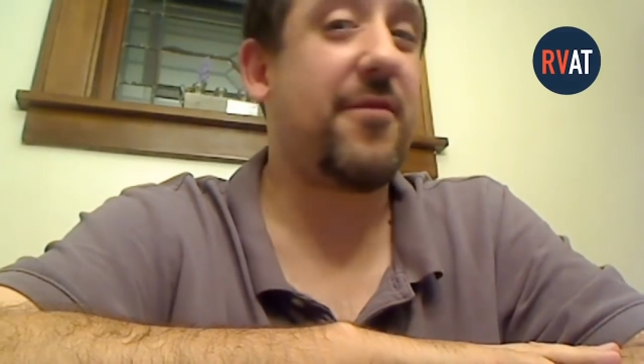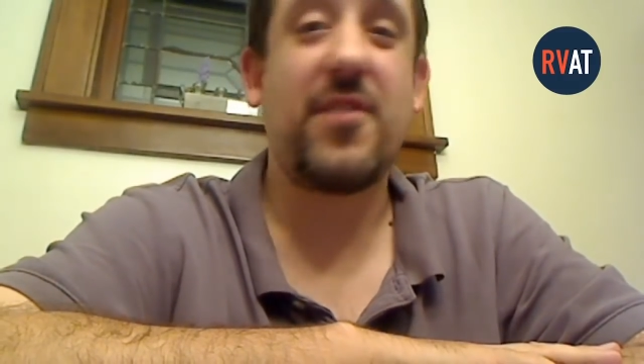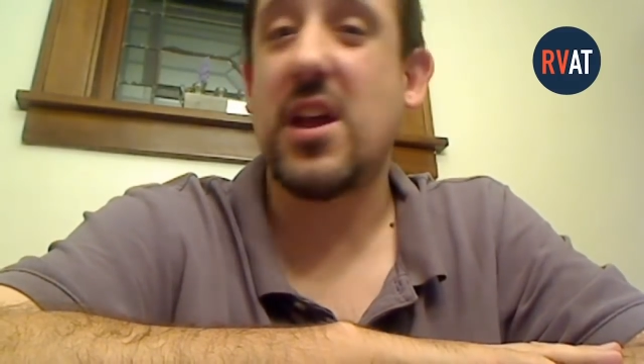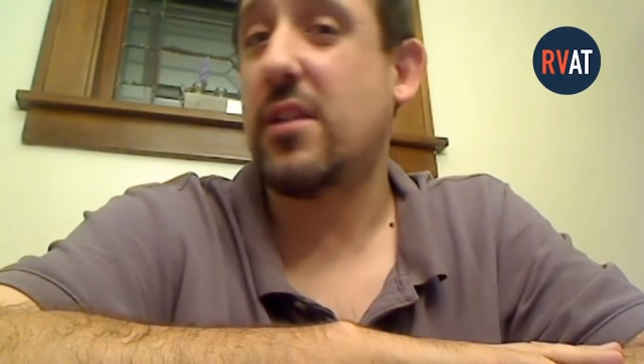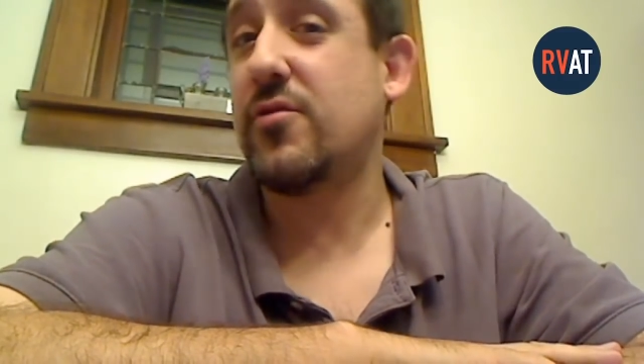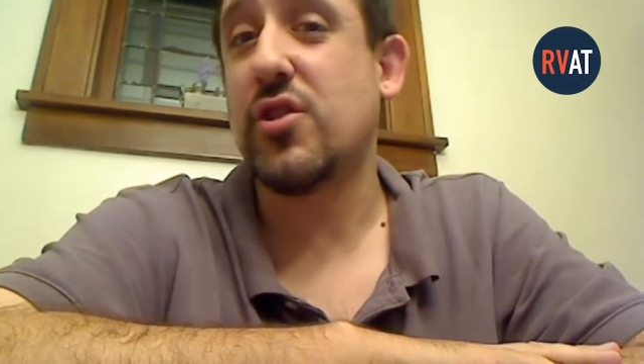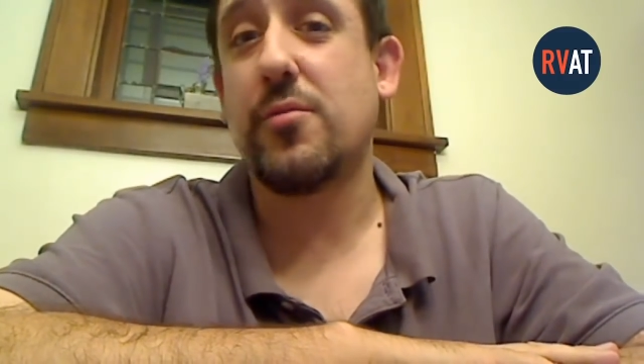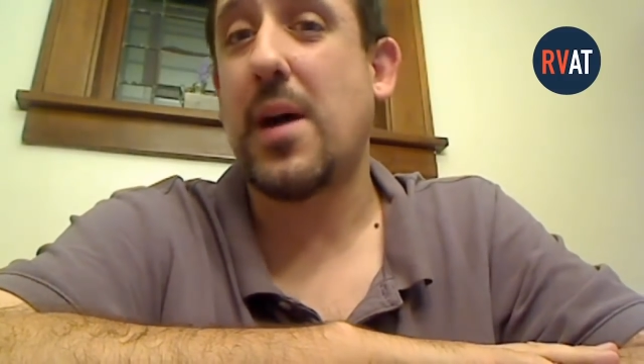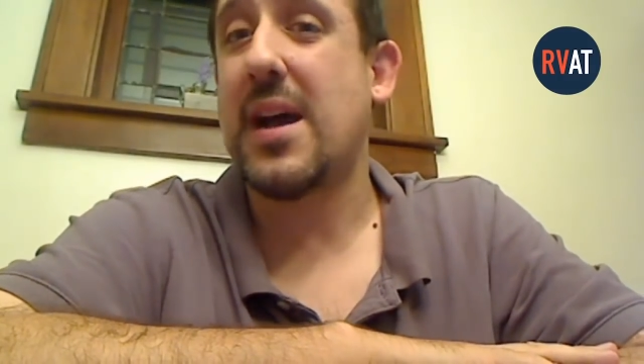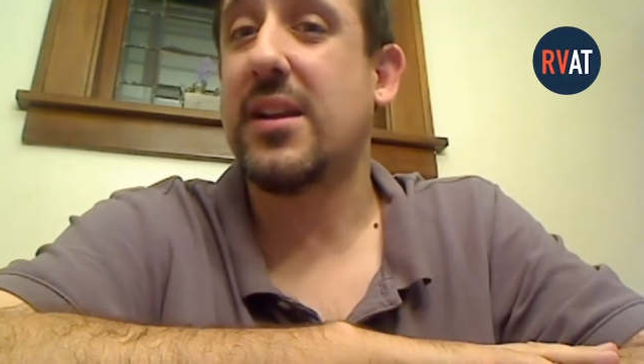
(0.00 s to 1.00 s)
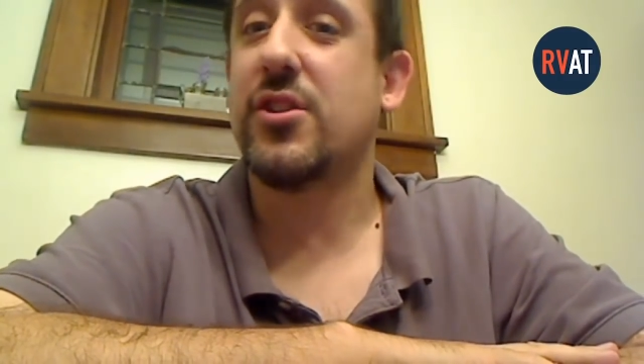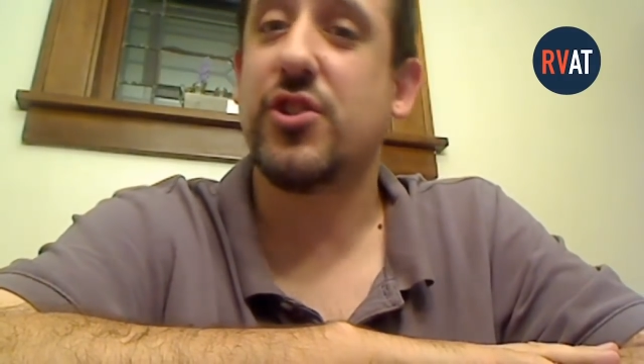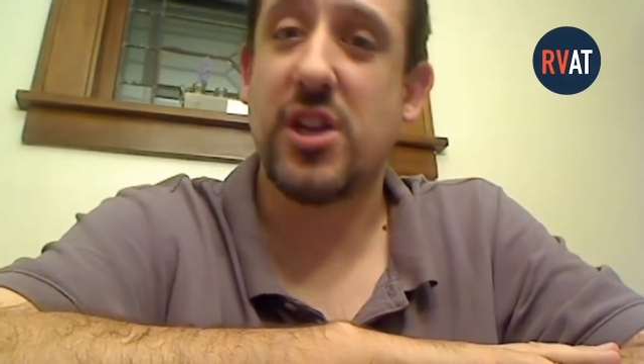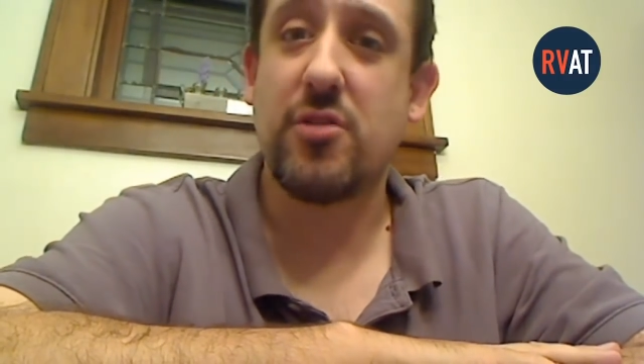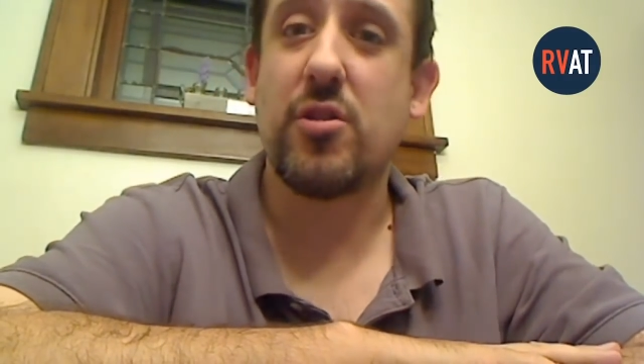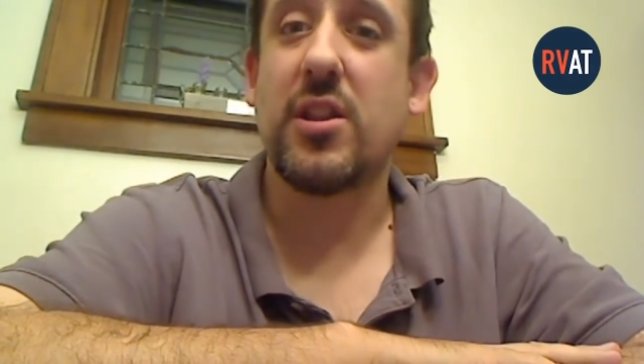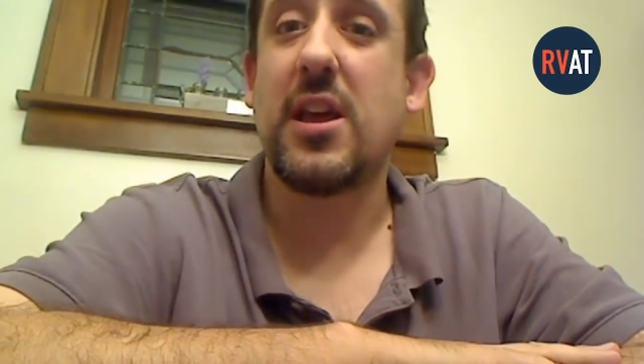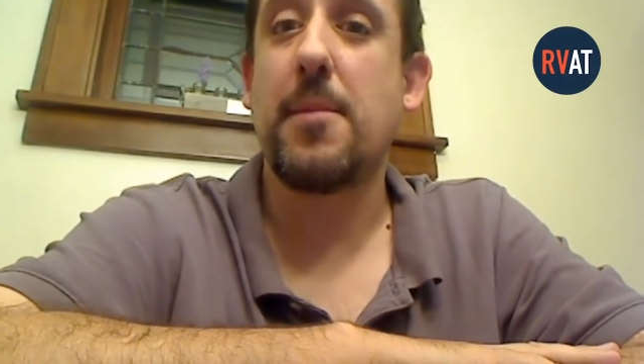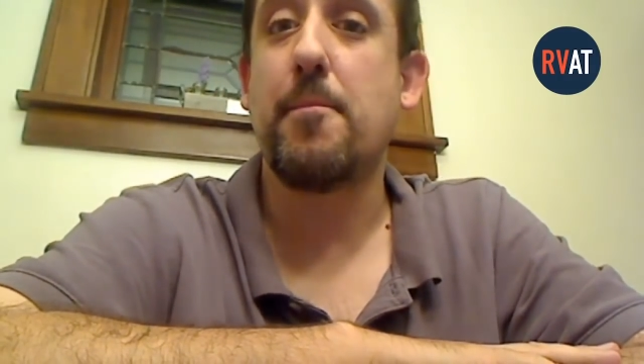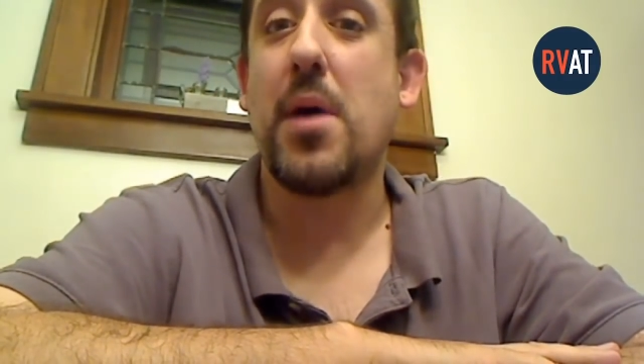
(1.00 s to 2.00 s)
fan of Joe Biden
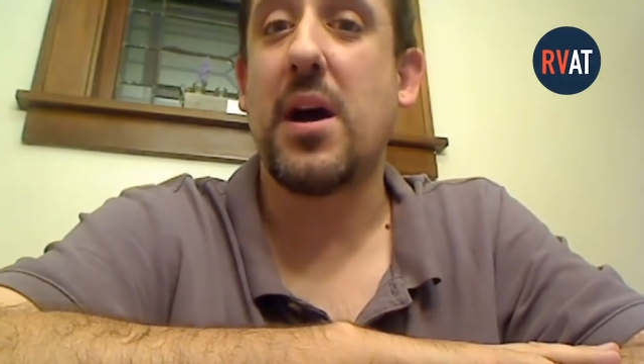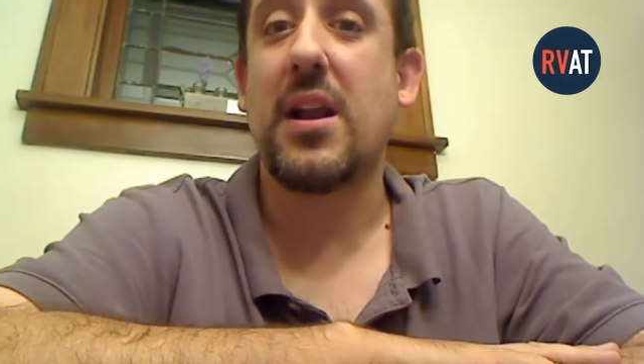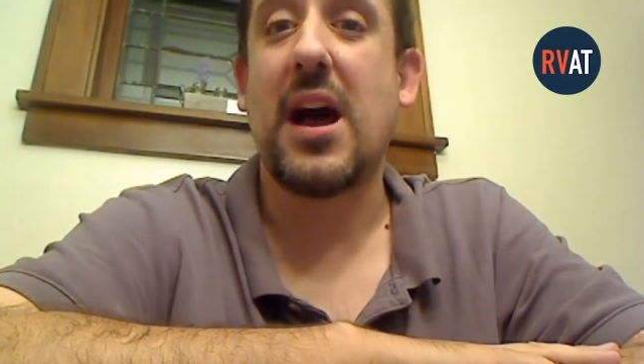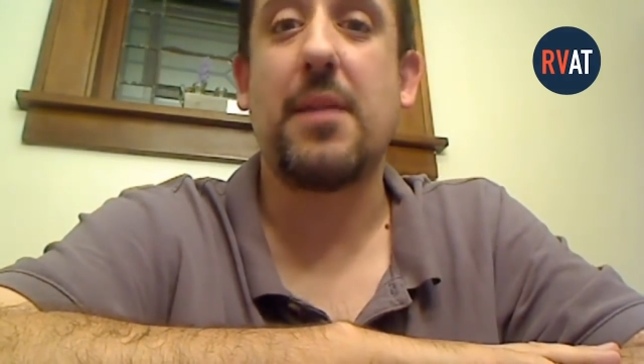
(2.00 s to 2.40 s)
generally, but I